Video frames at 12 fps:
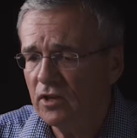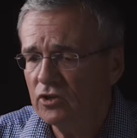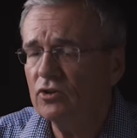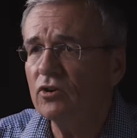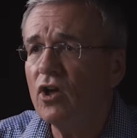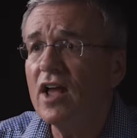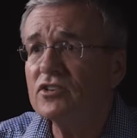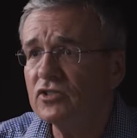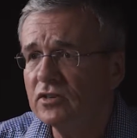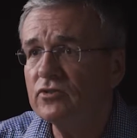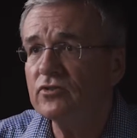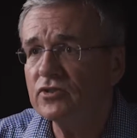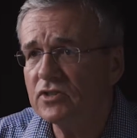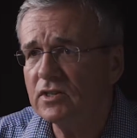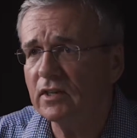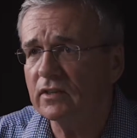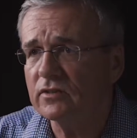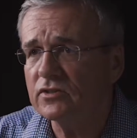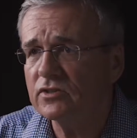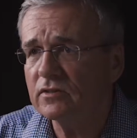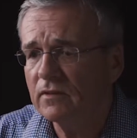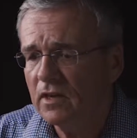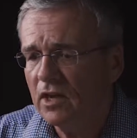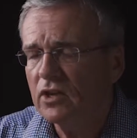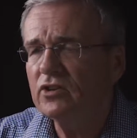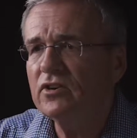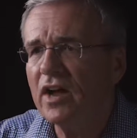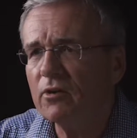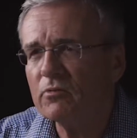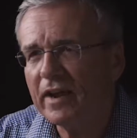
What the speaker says: You're lost in your sins. You're not